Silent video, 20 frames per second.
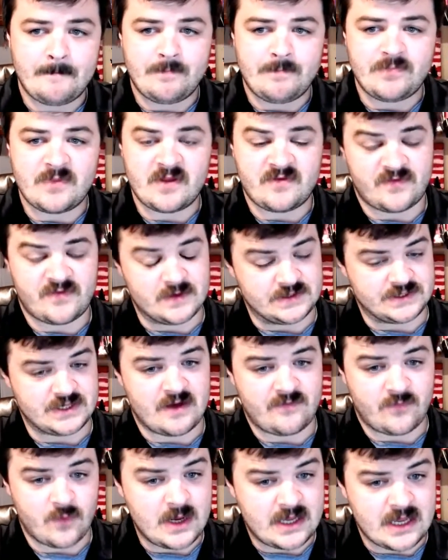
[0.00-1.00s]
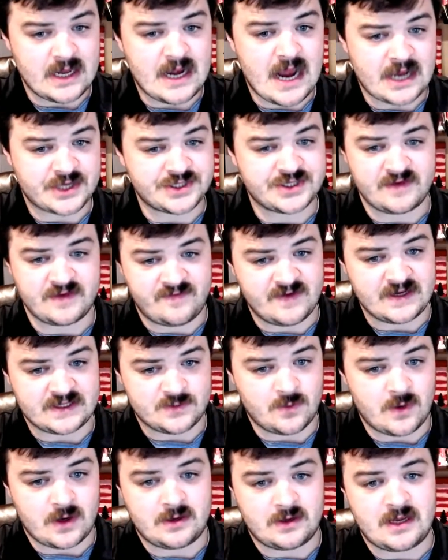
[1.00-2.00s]
first off, we can actually fix
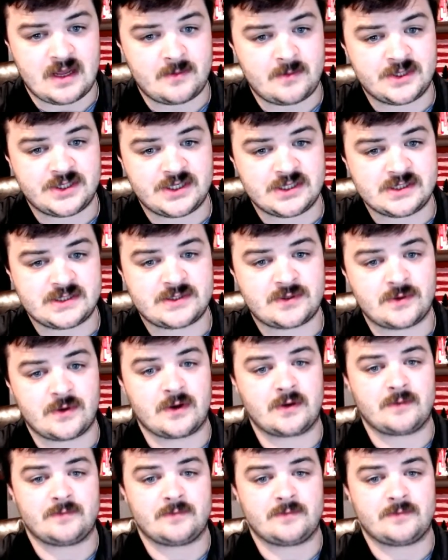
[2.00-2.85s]
water damage in store.